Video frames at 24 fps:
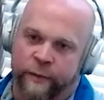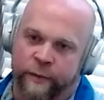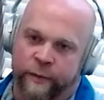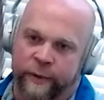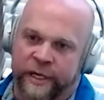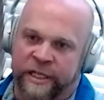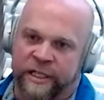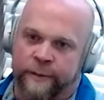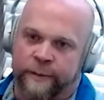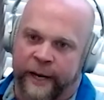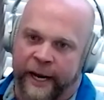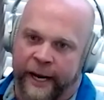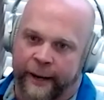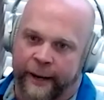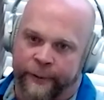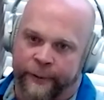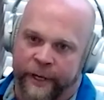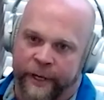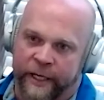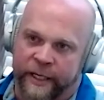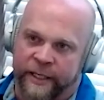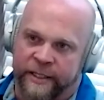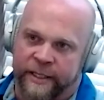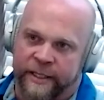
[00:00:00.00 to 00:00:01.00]
So what ends up
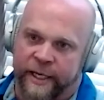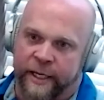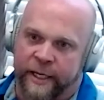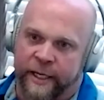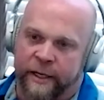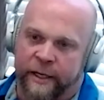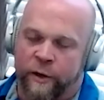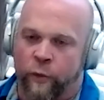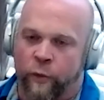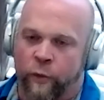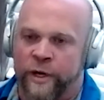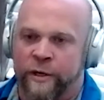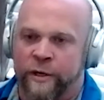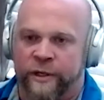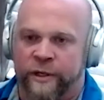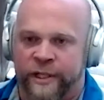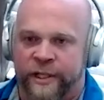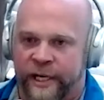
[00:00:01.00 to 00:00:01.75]
happening is that when